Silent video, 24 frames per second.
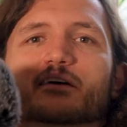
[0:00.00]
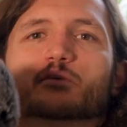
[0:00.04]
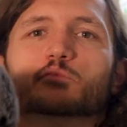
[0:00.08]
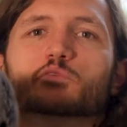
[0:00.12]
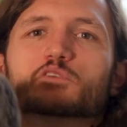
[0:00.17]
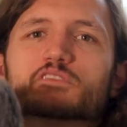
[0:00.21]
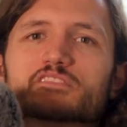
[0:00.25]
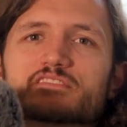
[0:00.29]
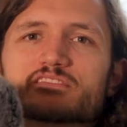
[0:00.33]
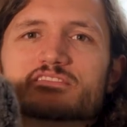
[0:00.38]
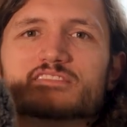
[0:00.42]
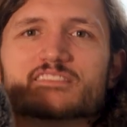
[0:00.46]

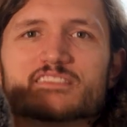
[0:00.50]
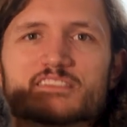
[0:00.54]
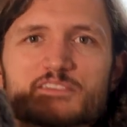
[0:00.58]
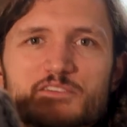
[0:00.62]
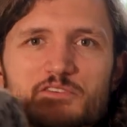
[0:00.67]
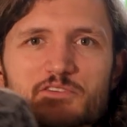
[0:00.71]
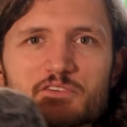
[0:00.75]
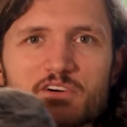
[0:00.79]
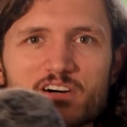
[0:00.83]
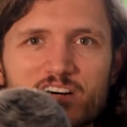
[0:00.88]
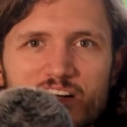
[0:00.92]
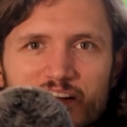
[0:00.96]
will see
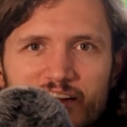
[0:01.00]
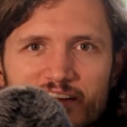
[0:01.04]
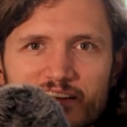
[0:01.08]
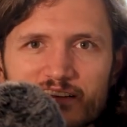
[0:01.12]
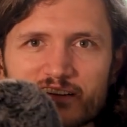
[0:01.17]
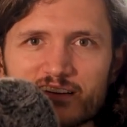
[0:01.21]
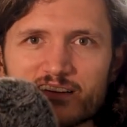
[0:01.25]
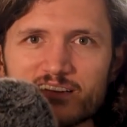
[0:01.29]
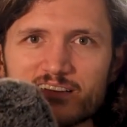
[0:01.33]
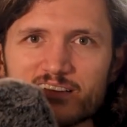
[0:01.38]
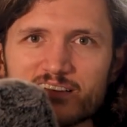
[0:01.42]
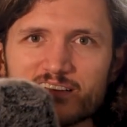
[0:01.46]
you
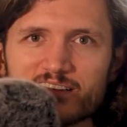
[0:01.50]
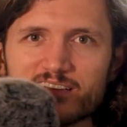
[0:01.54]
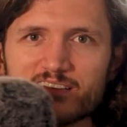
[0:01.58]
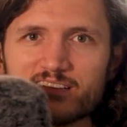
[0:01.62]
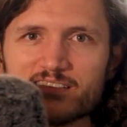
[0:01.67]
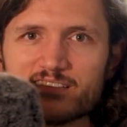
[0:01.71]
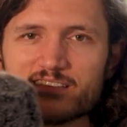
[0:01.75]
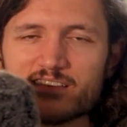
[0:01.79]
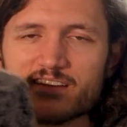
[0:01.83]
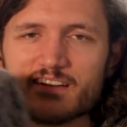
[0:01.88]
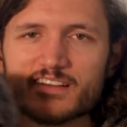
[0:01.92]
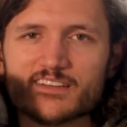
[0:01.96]
on
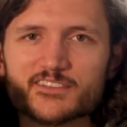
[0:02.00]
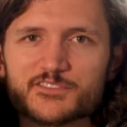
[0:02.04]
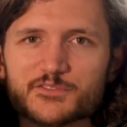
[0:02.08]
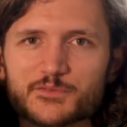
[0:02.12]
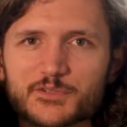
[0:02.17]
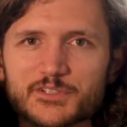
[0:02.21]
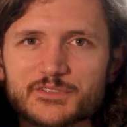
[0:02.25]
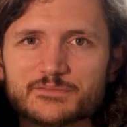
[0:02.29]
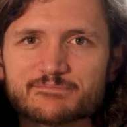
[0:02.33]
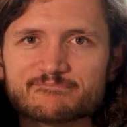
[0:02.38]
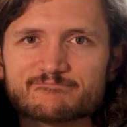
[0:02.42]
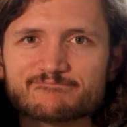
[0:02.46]
the next
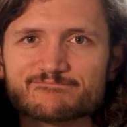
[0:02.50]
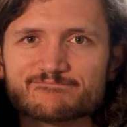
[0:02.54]
one.